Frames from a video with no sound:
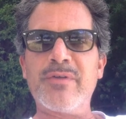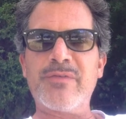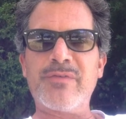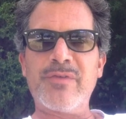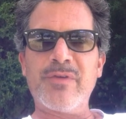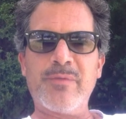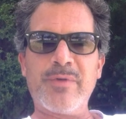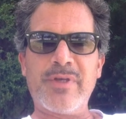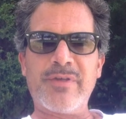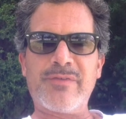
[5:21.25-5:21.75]

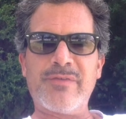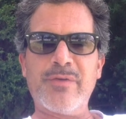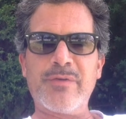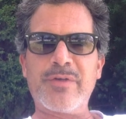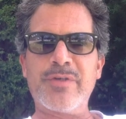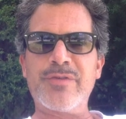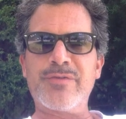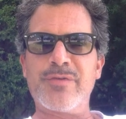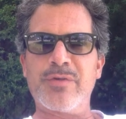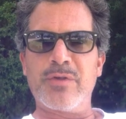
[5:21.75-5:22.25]
so he has no
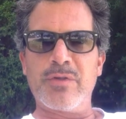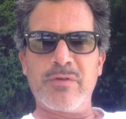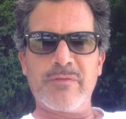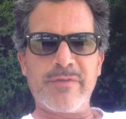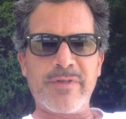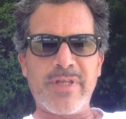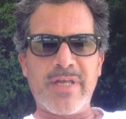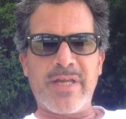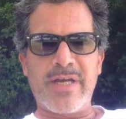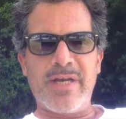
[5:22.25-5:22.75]
control
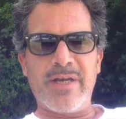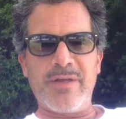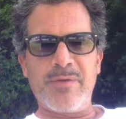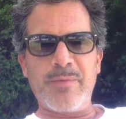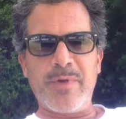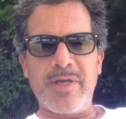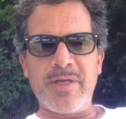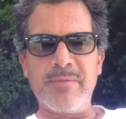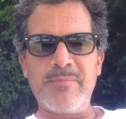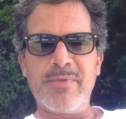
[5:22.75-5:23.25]
over that
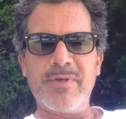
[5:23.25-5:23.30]
anyway,